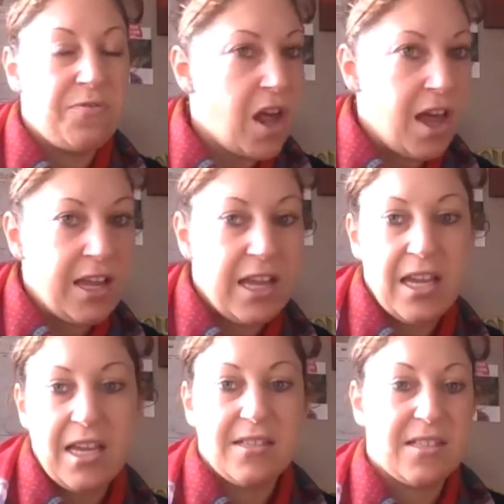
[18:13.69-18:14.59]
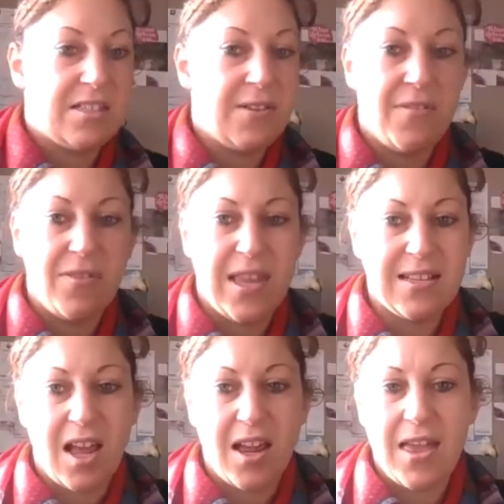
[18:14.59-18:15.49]
flyers and different
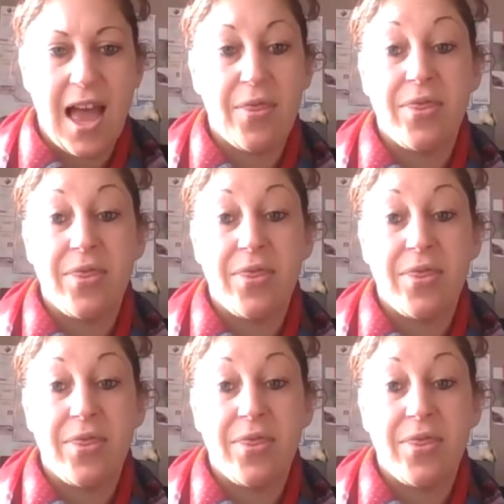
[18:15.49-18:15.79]
things like that,